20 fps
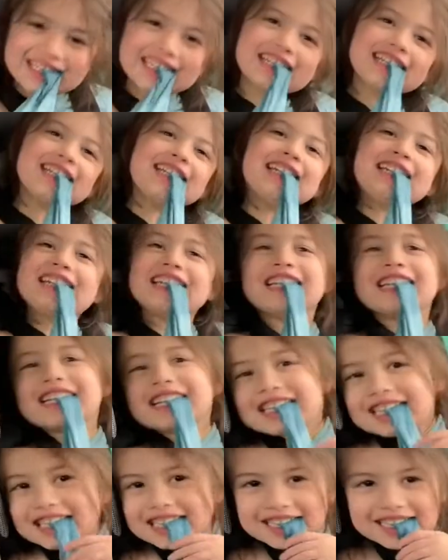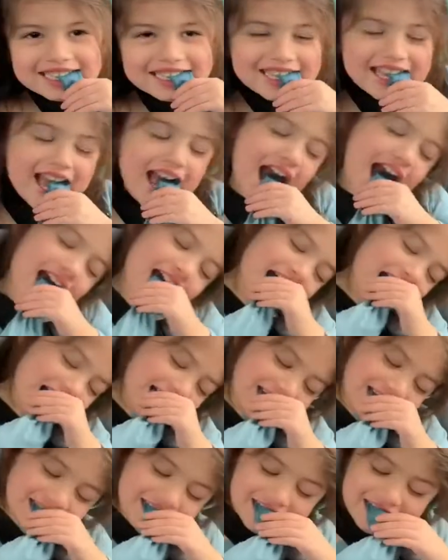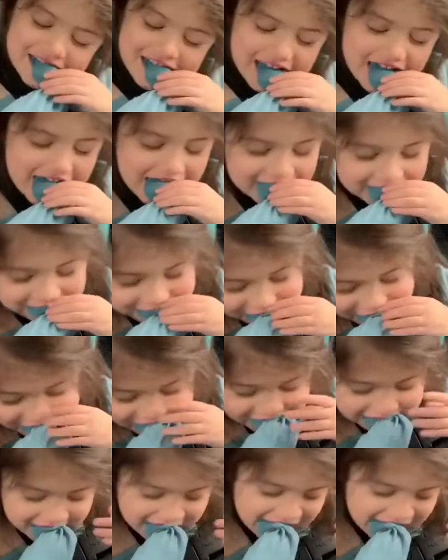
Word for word: are you laughing at? You eating your shirt? How does